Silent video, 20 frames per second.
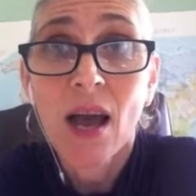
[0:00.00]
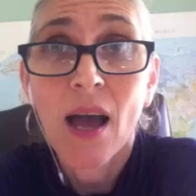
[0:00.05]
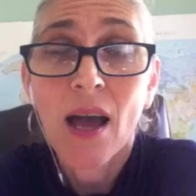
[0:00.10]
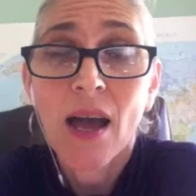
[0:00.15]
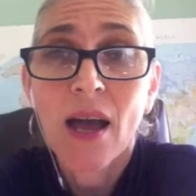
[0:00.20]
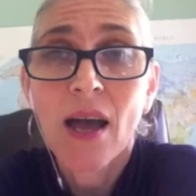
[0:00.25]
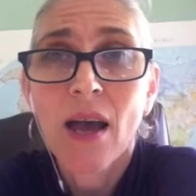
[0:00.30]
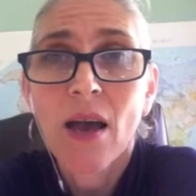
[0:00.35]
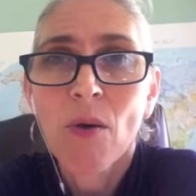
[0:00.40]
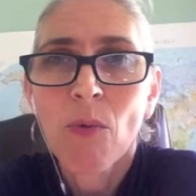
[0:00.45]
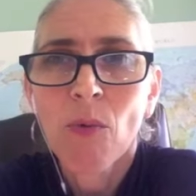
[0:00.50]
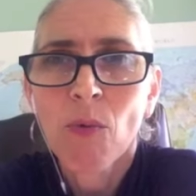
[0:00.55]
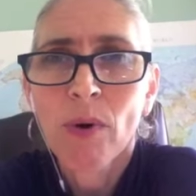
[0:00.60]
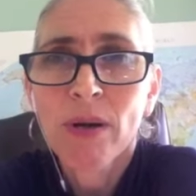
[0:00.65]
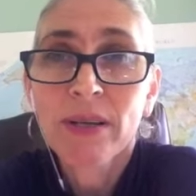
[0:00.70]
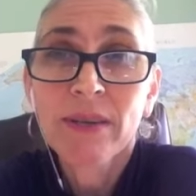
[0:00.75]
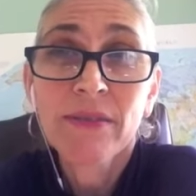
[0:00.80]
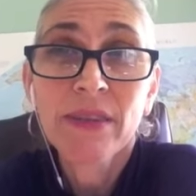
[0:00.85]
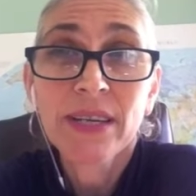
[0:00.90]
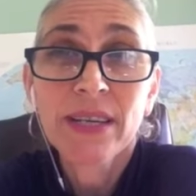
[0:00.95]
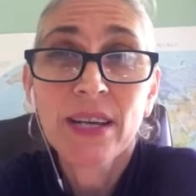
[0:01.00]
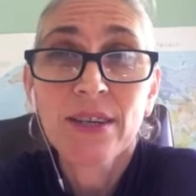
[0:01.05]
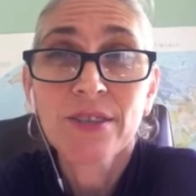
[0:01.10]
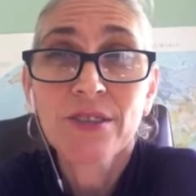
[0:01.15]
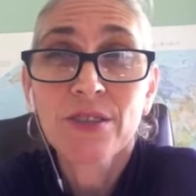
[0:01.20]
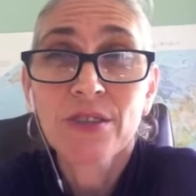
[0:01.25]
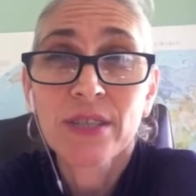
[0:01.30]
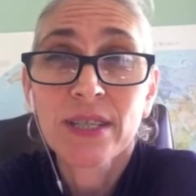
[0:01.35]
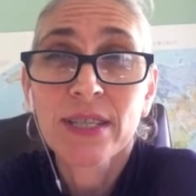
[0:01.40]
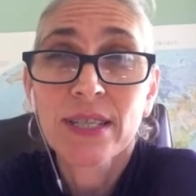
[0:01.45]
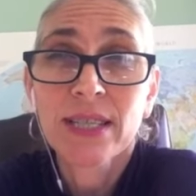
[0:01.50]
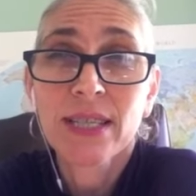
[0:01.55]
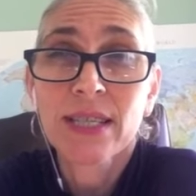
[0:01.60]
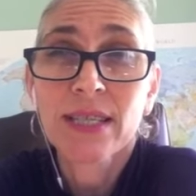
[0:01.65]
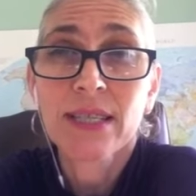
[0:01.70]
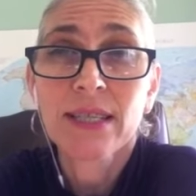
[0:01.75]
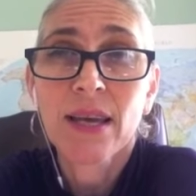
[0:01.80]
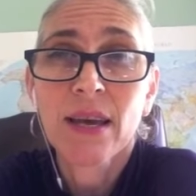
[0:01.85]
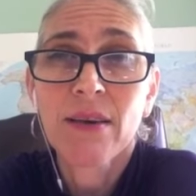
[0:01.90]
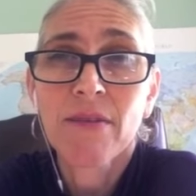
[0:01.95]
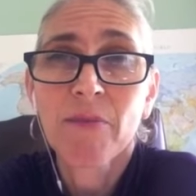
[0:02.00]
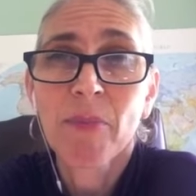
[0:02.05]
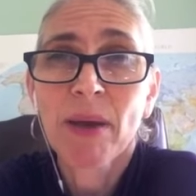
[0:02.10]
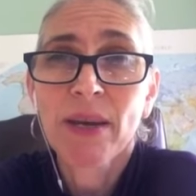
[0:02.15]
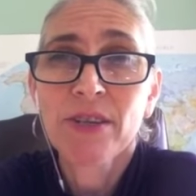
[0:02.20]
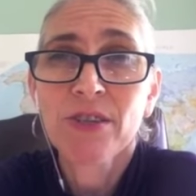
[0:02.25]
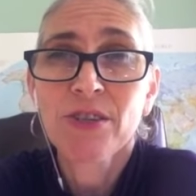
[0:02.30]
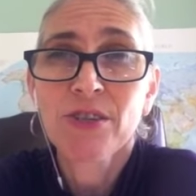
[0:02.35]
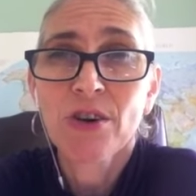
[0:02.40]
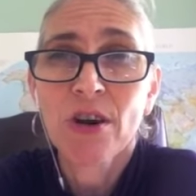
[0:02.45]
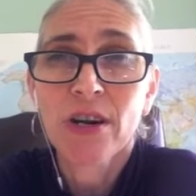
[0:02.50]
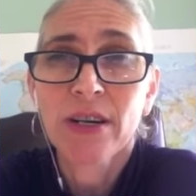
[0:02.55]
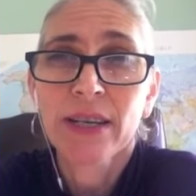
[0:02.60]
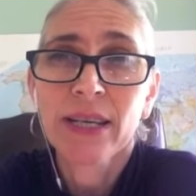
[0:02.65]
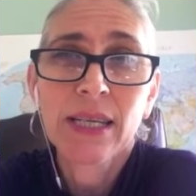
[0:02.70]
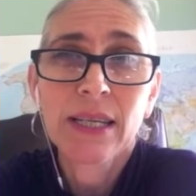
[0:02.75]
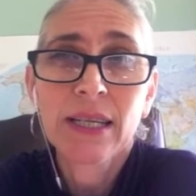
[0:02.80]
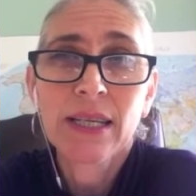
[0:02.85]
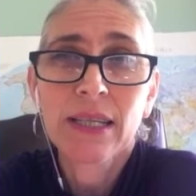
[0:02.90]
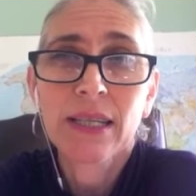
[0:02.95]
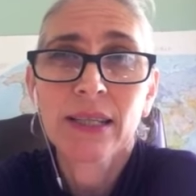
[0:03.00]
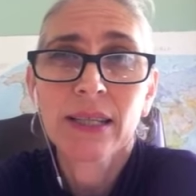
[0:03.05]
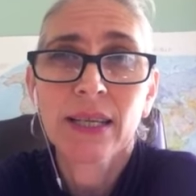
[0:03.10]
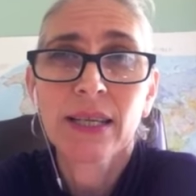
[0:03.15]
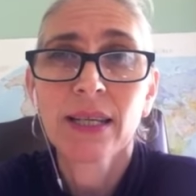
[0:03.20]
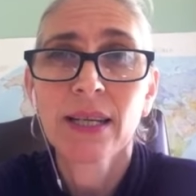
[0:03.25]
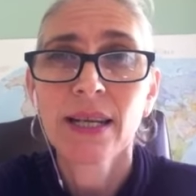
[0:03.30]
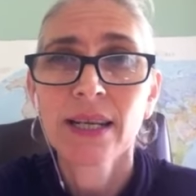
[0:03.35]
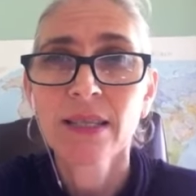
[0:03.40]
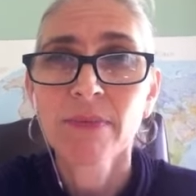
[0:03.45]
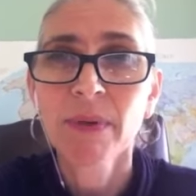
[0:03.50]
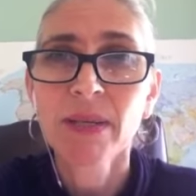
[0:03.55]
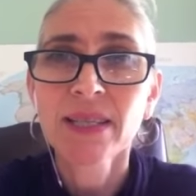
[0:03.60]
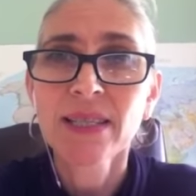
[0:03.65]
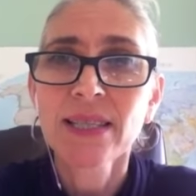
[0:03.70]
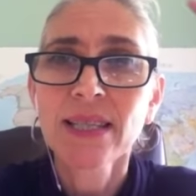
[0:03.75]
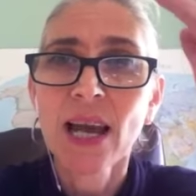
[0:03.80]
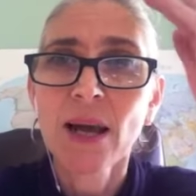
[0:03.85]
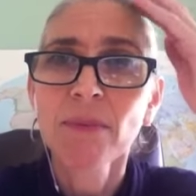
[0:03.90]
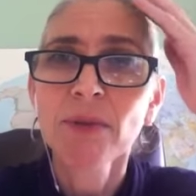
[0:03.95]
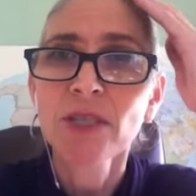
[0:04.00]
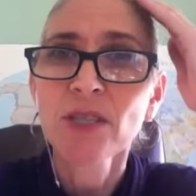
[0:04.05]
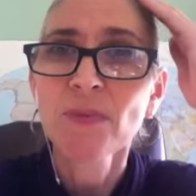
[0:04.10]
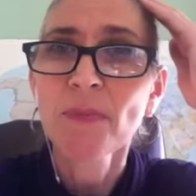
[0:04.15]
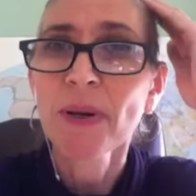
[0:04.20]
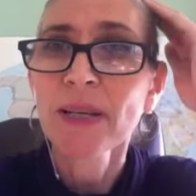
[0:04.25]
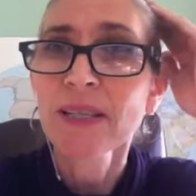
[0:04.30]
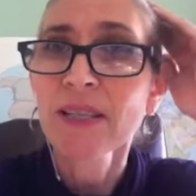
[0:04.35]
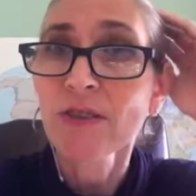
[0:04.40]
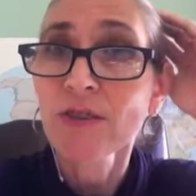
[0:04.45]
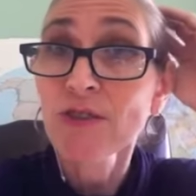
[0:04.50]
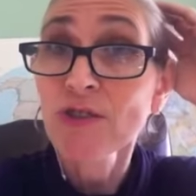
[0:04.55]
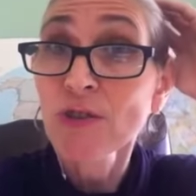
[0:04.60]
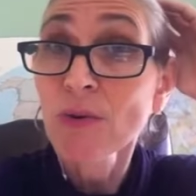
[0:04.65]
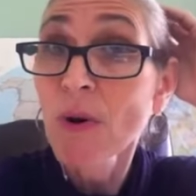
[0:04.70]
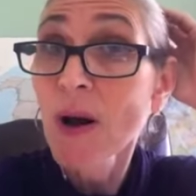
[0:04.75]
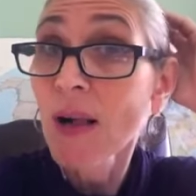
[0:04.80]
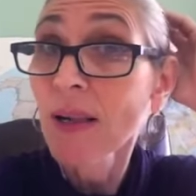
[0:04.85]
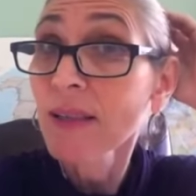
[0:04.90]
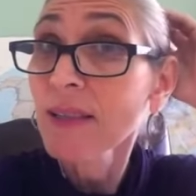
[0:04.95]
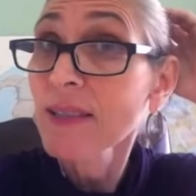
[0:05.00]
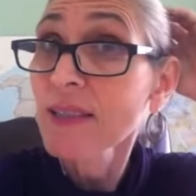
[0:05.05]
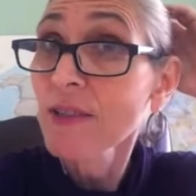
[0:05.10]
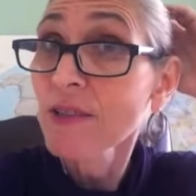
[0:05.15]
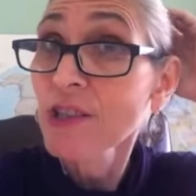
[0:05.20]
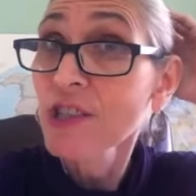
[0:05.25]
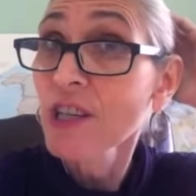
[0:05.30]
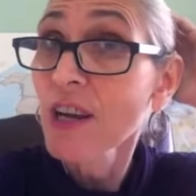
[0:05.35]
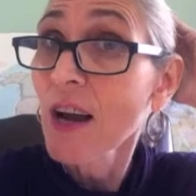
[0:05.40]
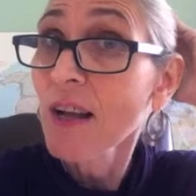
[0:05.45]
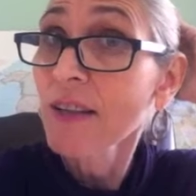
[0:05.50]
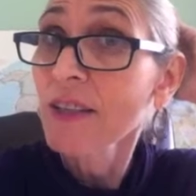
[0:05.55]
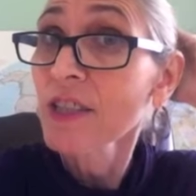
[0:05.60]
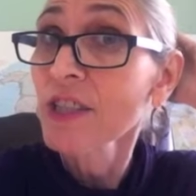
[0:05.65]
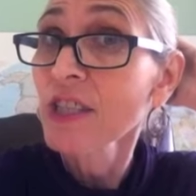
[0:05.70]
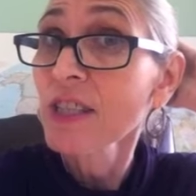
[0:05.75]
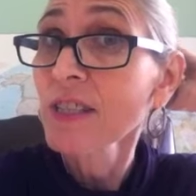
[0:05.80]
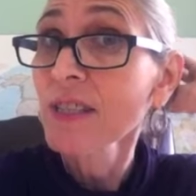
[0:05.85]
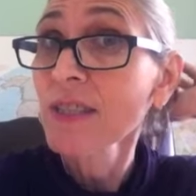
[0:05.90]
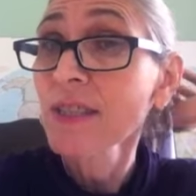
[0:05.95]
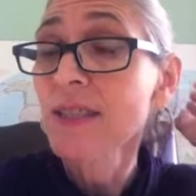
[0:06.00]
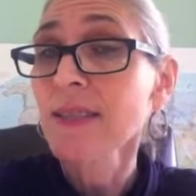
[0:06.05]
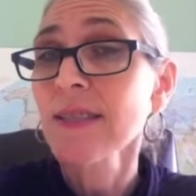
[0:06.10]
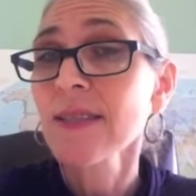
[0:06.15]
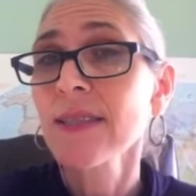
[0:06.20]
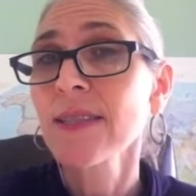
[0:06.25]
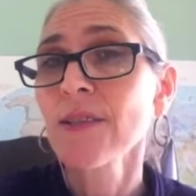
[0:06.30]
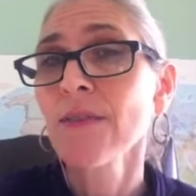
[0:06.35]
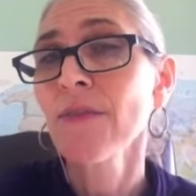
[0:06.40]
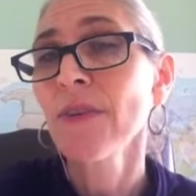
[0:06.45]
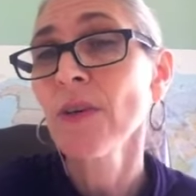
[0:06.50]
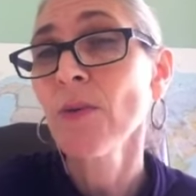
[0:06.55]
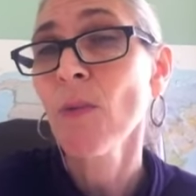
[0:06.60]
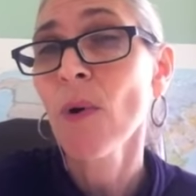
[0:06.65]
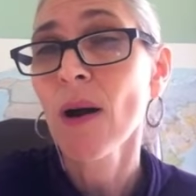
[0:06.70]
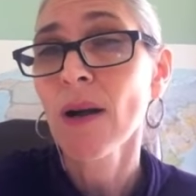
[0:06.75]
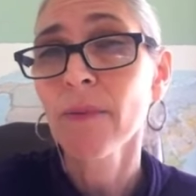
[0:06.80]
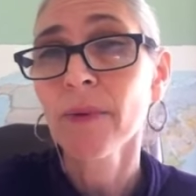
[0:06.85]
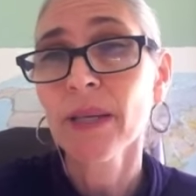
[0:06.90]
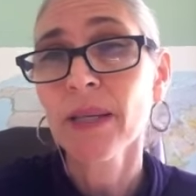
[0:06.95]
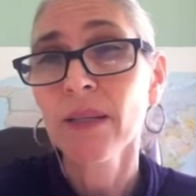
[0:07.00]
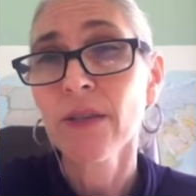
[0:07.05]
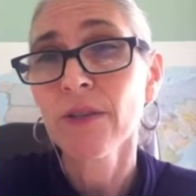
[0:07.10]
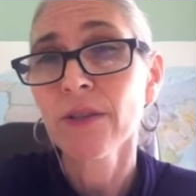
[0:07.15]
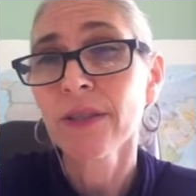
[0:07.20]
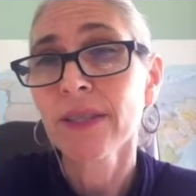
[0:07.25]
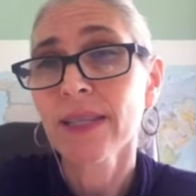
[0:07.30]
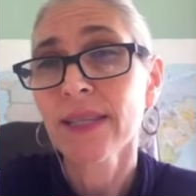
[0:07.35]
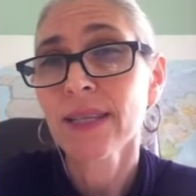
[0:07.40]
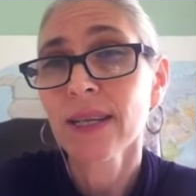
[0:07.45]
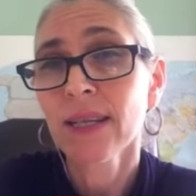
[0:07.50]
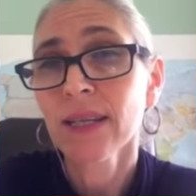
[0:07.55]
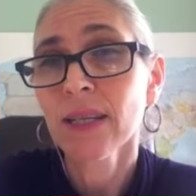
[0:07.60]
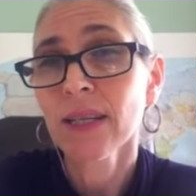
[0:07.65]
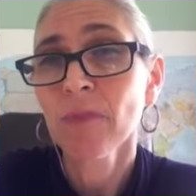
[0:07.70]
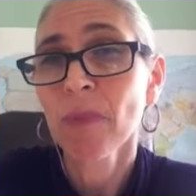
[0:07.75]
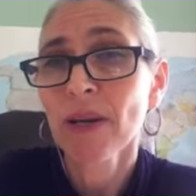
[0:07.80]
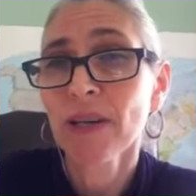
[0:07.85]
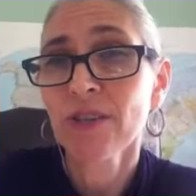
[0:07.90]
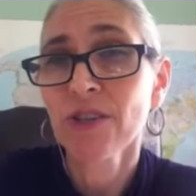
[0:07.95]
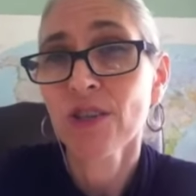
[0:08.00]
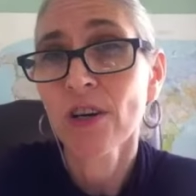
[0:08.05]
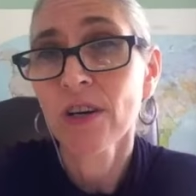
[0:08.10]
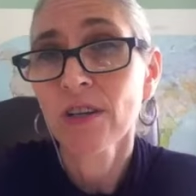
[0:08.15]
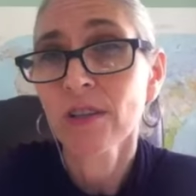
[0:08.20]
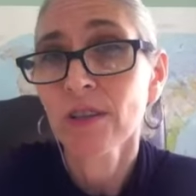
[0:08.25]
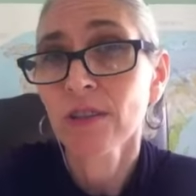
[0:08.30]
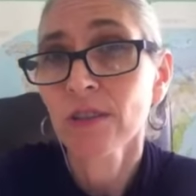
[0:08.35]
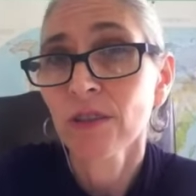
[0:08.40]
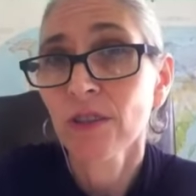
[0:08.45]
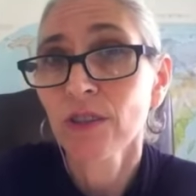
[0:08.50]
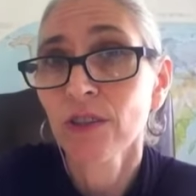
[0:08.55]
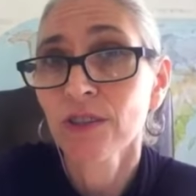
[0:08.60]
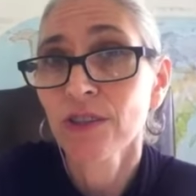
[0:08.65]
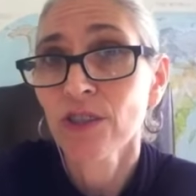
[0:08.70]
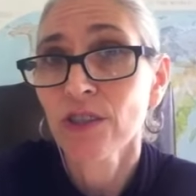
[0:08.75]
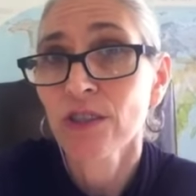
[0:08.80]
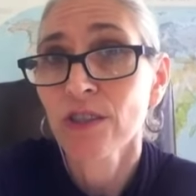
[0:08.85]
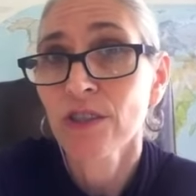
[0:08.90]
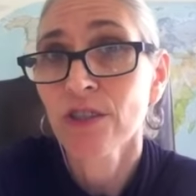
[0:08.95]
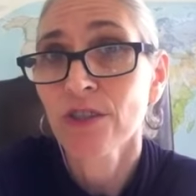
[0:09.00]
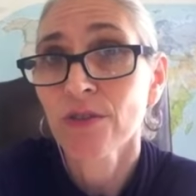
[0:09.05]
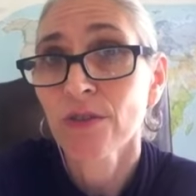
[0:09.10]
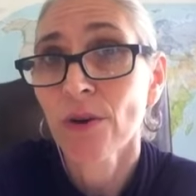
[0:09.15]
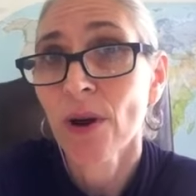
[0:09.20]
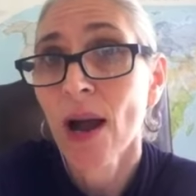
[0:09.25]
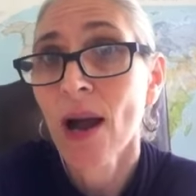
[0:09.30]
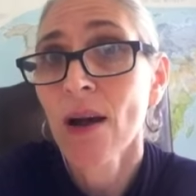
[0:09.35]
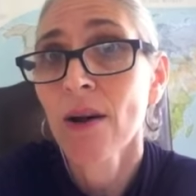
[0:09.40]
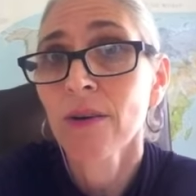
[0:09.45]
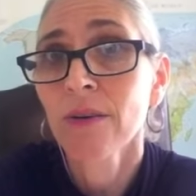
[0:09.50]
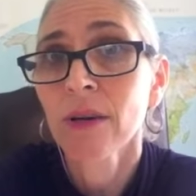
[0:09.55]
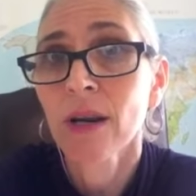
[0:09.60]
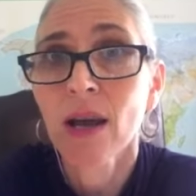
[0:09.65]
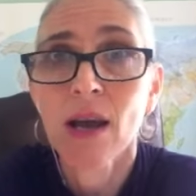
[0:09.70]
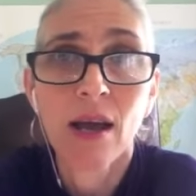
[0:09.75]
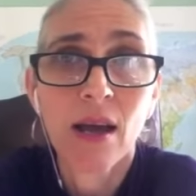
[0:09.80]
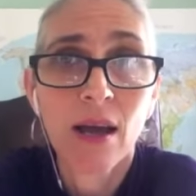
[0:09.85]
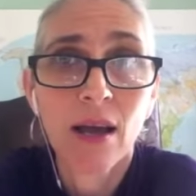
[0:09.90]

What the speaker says: One of the characteristics of patriarchy that has been established by sociologist Sylvia Walby, who has studied patriarchal cultures throughout